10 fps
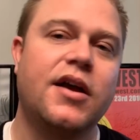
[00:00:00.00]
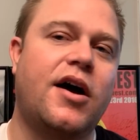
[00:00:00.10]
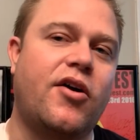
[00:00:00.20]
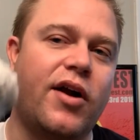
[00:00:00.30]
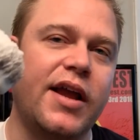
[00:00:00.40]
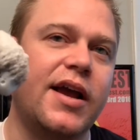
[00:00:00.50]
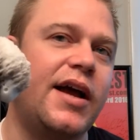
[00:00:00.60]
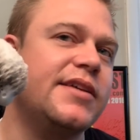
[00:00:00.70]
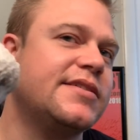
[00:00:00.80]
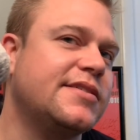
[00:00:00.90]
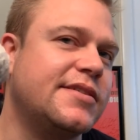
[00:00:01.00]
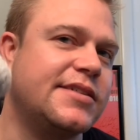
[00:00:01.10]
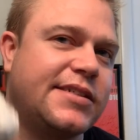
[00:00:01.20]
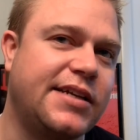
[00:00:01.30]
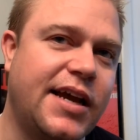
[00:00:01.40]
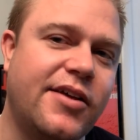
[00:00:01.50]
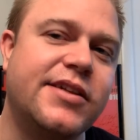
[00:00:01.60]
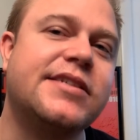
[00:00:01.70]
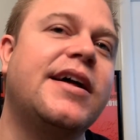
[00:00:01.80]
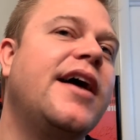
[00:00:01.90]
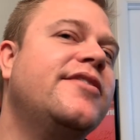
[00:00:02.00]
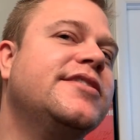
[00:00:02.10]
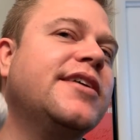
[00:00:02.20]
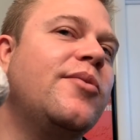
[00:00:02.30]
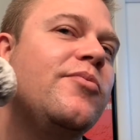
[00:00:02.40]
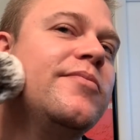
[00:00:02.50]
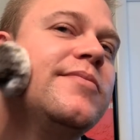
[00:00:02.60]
All right, guys, let's see how this lathers up.